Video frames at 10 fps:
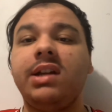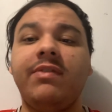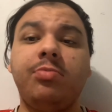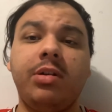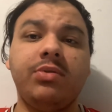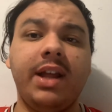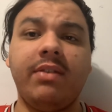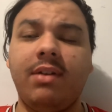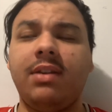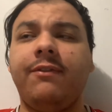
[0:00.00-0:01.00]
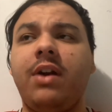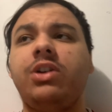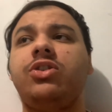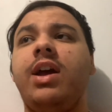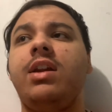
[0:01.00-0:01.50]
Everybody was getting rather
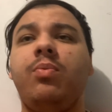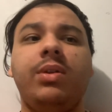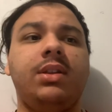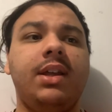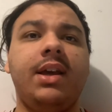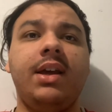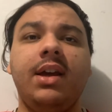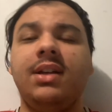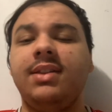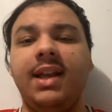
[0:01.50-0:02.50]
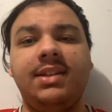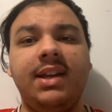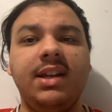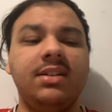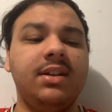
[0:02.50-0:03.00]
frustrated with their
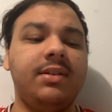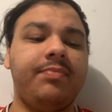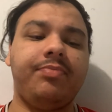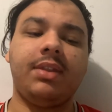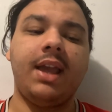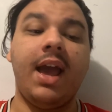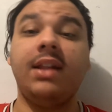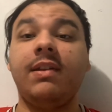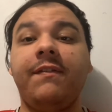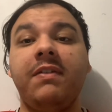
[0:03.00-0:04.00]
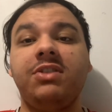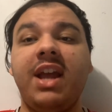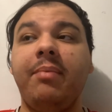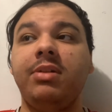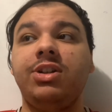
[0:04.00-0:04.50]
season. And the fifth
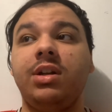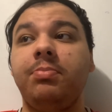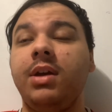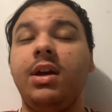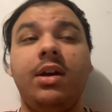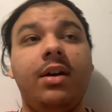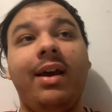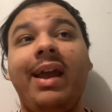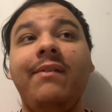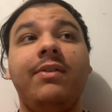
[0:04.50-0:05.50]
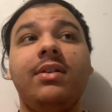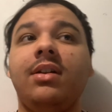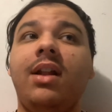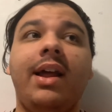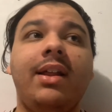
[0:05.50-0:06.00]
championship, even
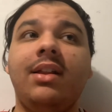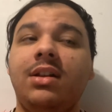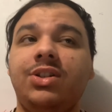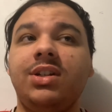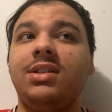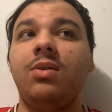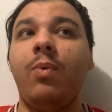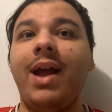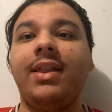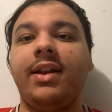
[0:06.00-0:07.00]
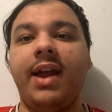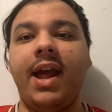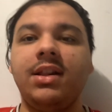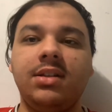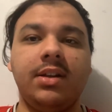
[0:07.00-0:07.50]
like just the way that it
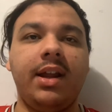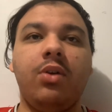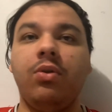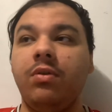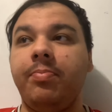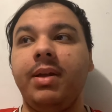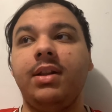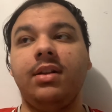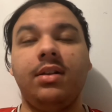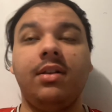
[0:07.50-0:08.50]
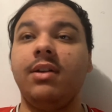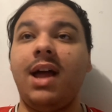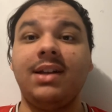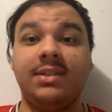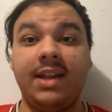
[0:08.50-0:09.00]
ended, it could have been the
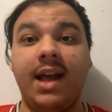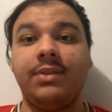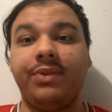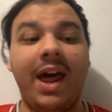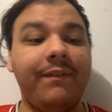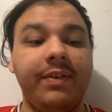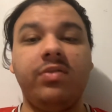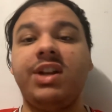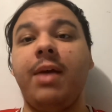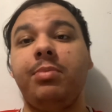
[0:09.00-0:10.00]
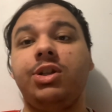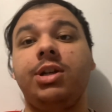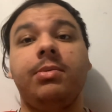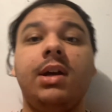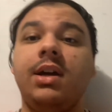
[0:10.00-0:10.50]
last dance for that fifth
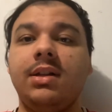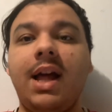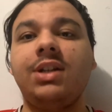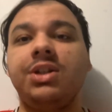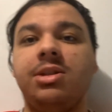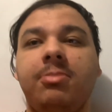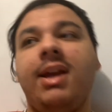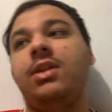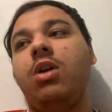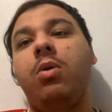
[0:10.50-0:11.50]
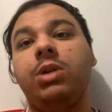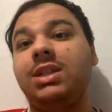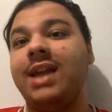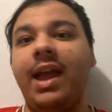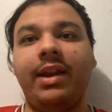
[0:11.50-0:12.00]
championship. That's just me. No one's
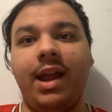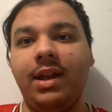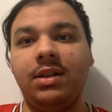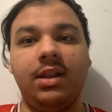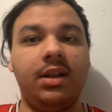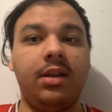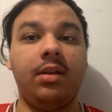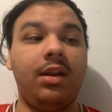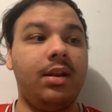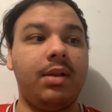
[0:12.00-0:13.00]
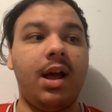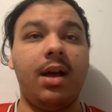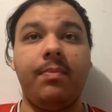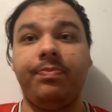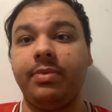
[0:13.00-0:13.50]
saying that in
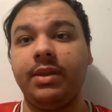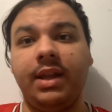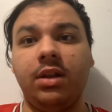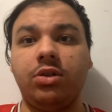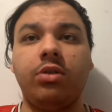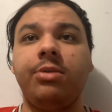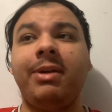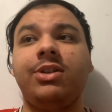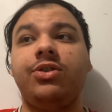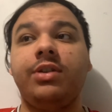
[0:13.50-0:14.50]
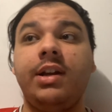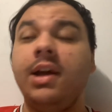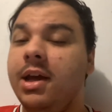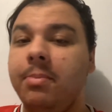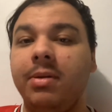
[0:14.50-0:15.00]
the documentary,
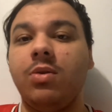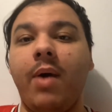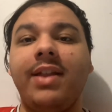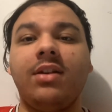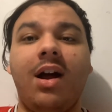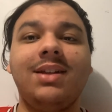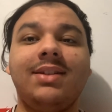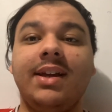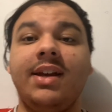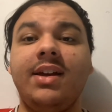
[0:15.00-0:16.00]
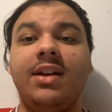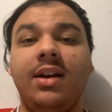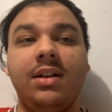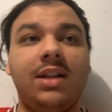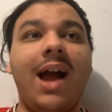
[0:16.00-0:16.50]
but the way that I see it,
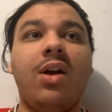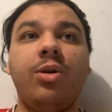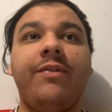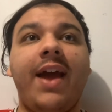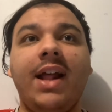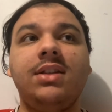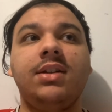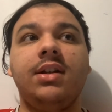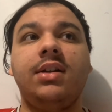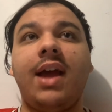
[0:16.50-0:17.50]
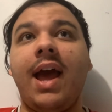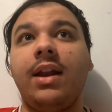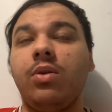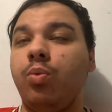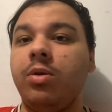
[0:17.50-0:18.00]
that could have ended and
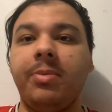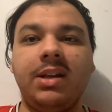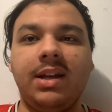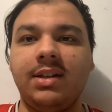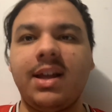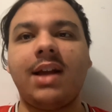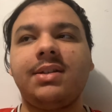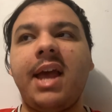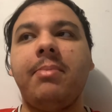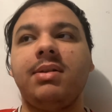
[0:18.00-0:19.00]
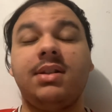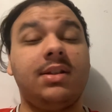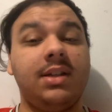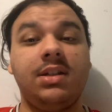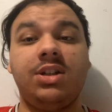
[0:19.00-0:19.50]
it would have been the exact same as the
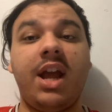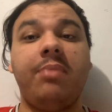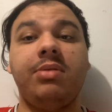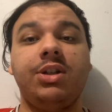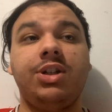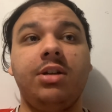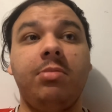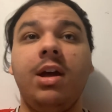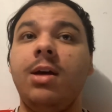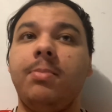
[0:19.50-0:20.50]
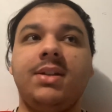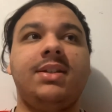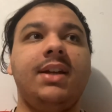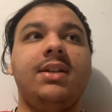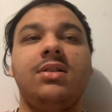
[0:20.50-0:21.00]
sixth championship. But
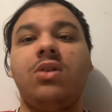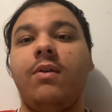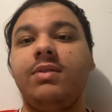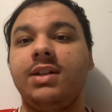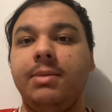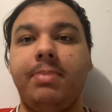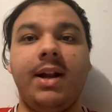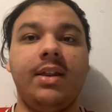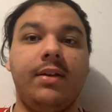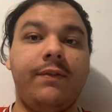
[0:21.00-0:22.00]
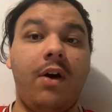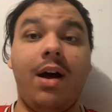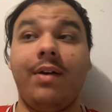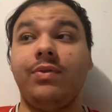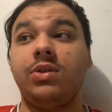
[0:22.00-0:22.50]
six is obviously better than
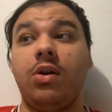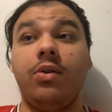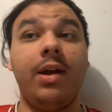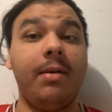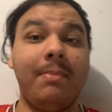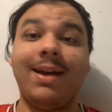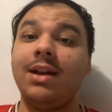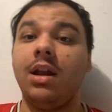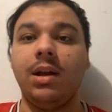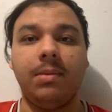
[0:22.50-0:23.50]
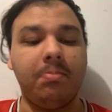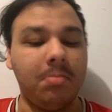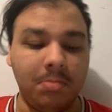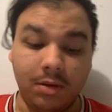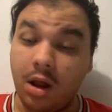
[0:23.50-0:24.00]
five, so it meant a
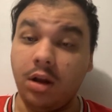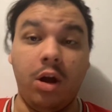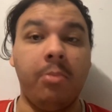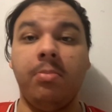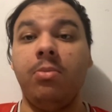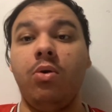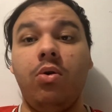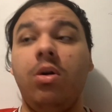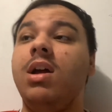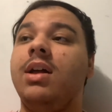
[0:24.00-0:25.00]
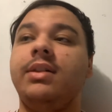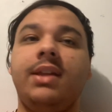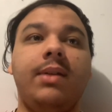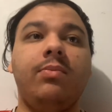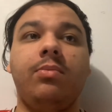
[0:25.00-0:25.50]
lot more
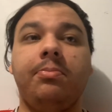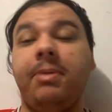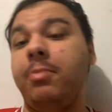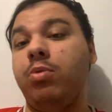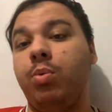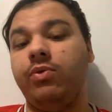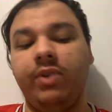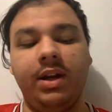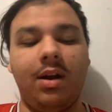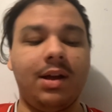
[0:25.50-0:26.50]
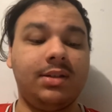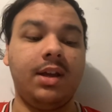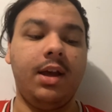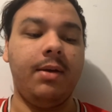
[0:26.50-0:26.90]
than people would realize.